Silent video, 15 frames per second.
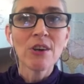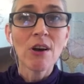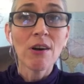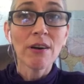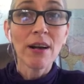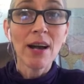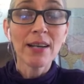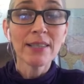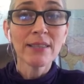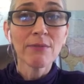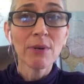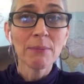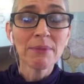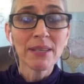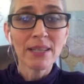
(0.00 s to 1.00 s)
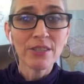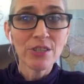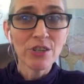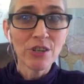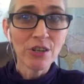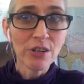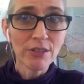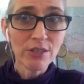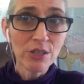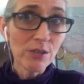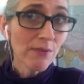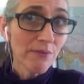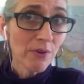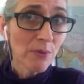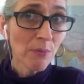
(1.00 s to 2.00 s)
all kinds of websites you can go
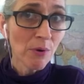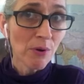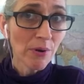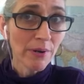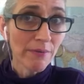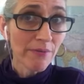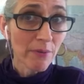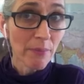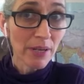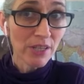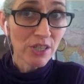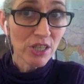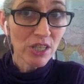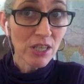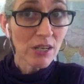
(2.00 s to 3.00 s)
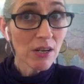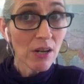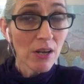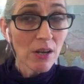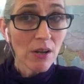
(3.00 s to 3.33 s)
to for more information,